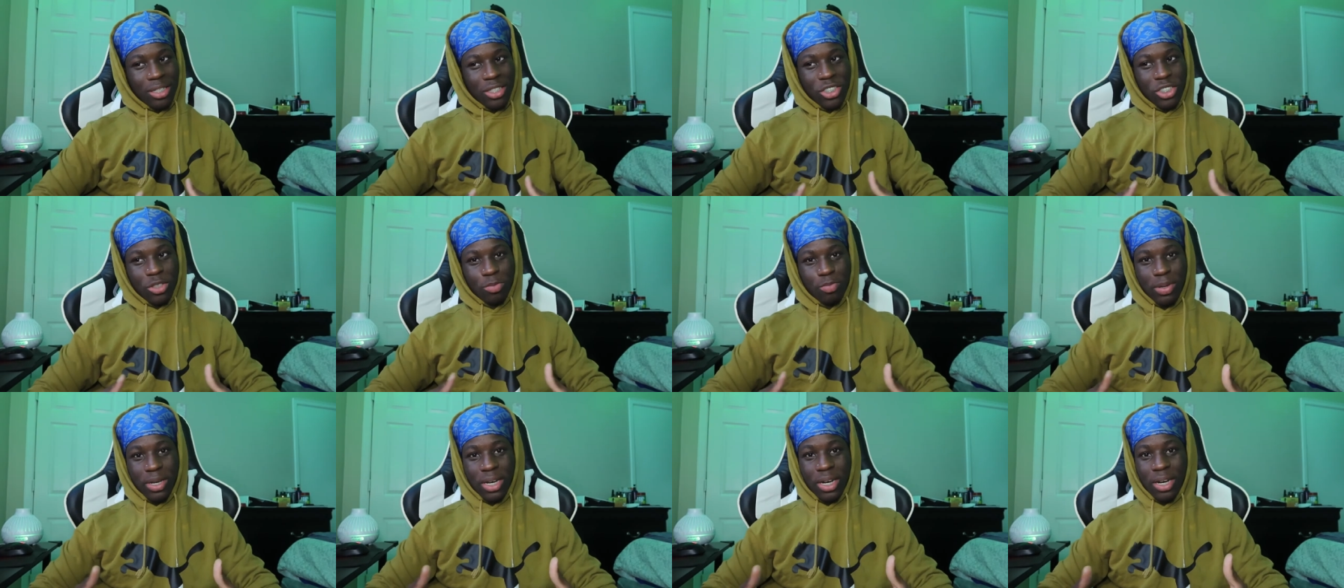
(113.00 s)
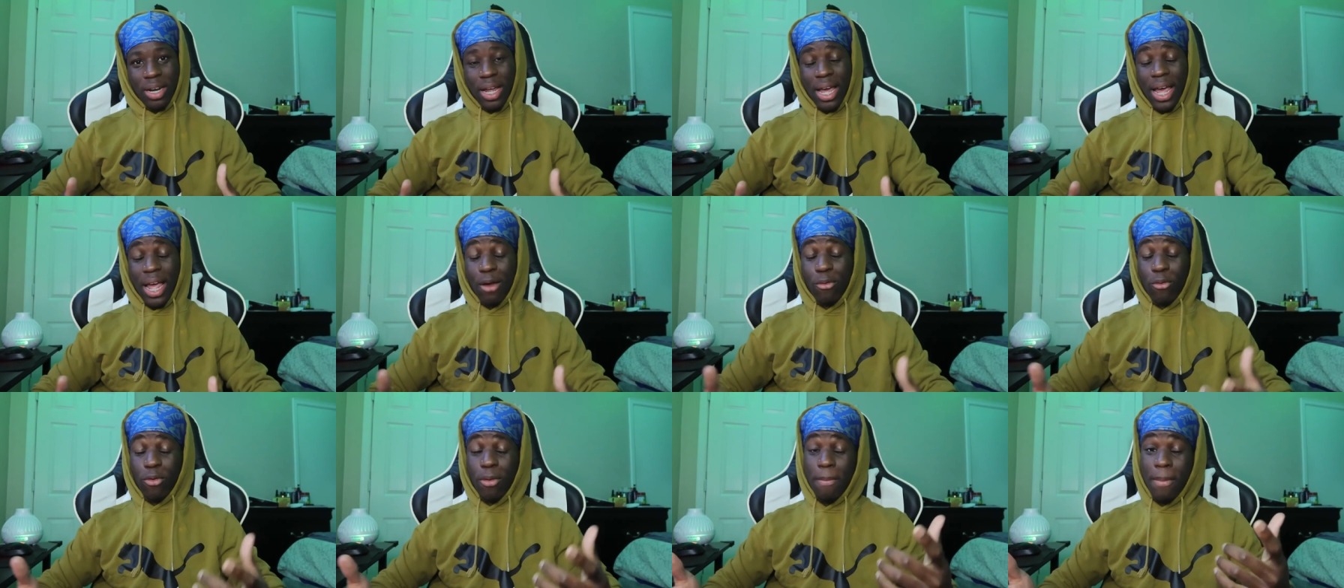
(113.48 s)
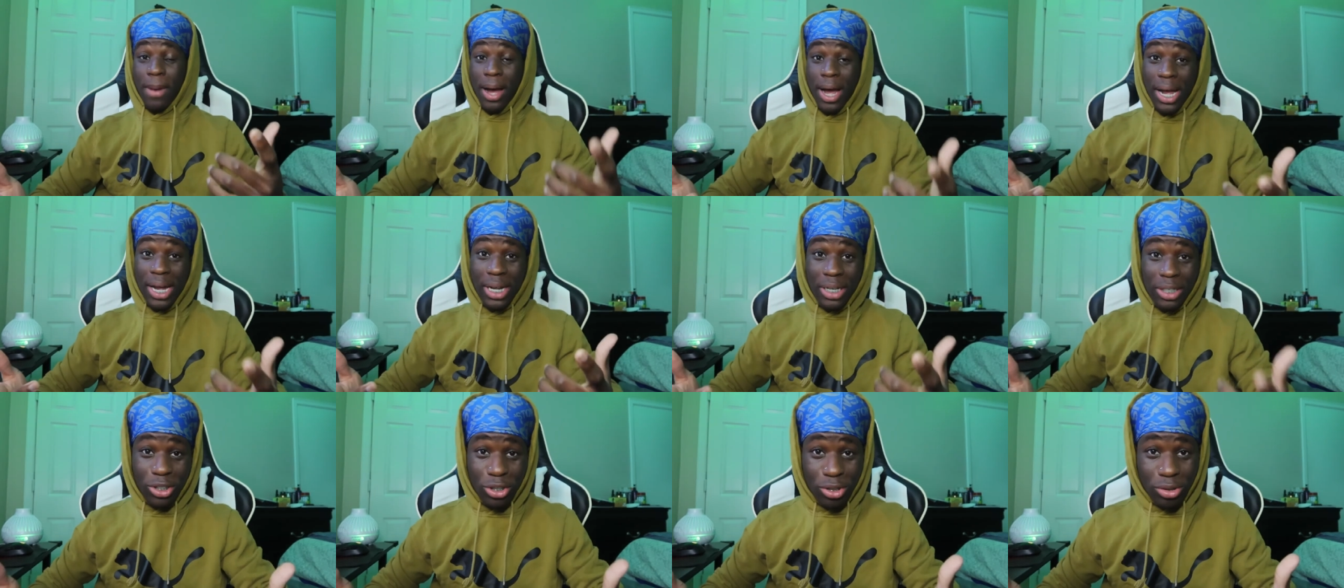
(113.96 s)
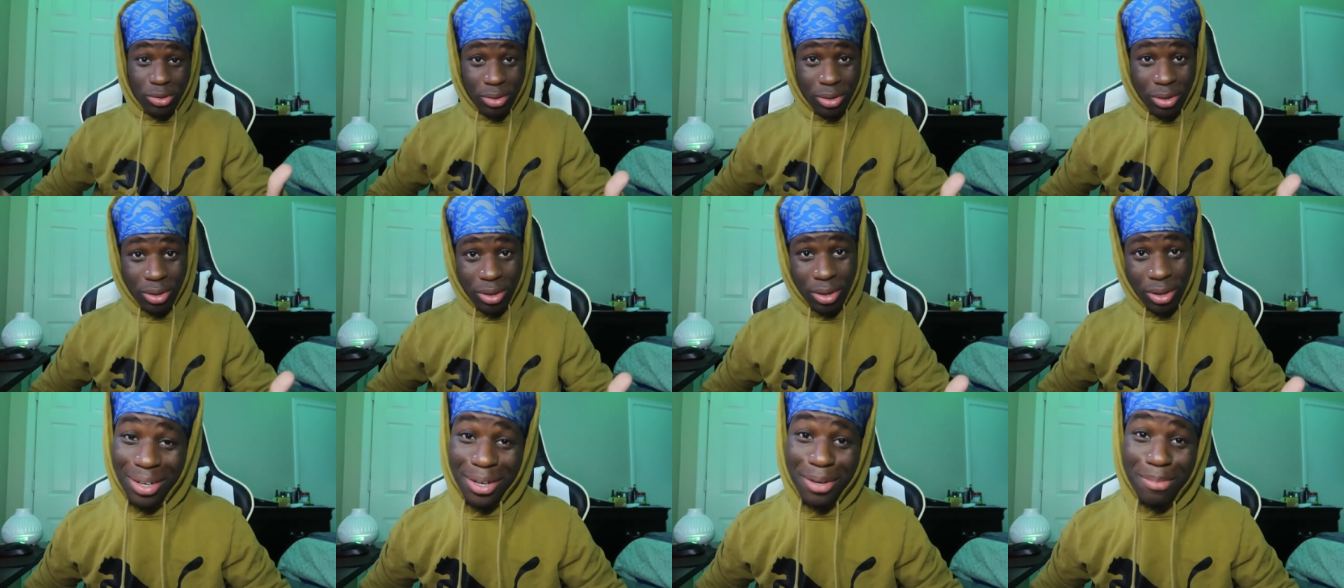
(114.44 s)
spend the night and remind you
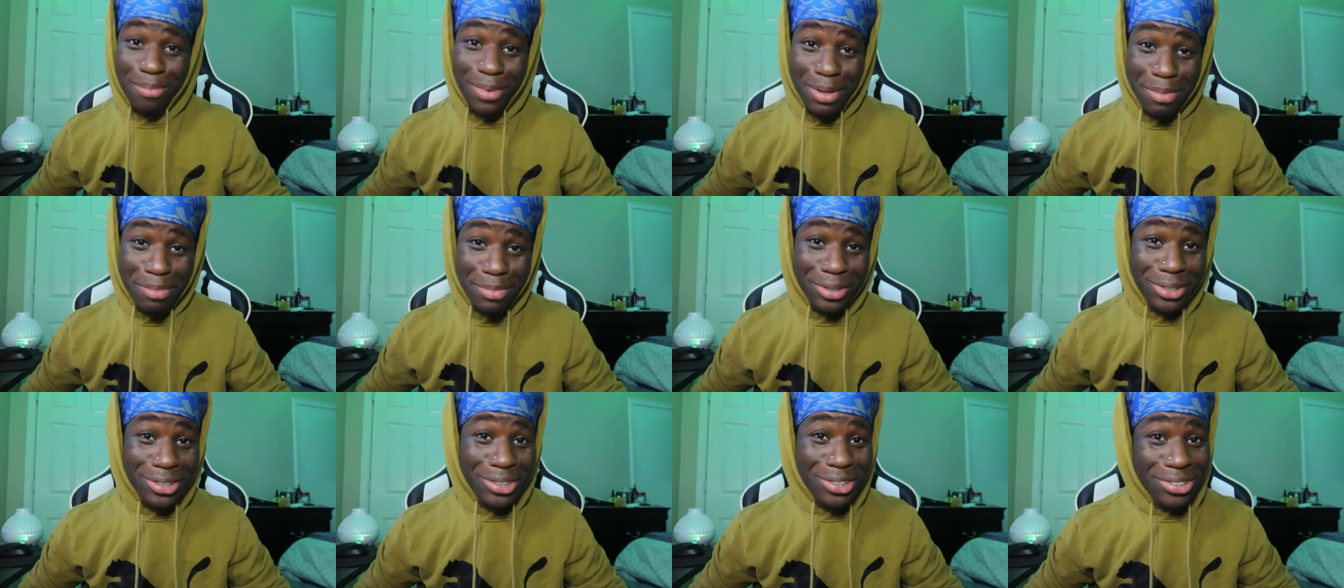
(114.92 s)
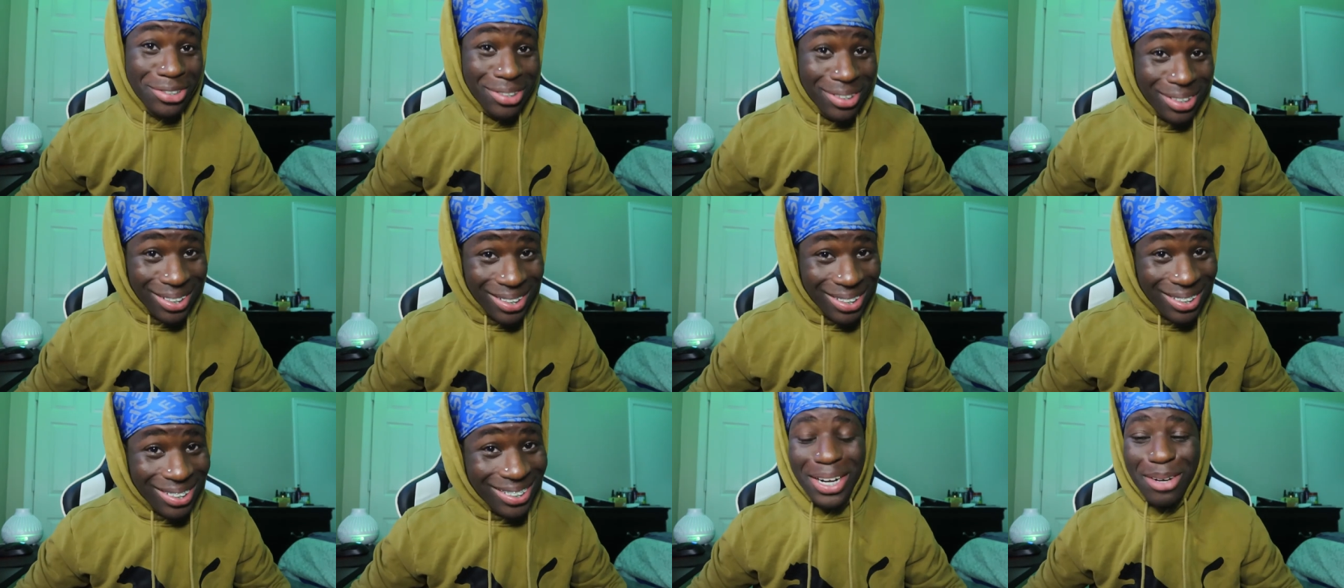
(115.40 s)
her mama drank.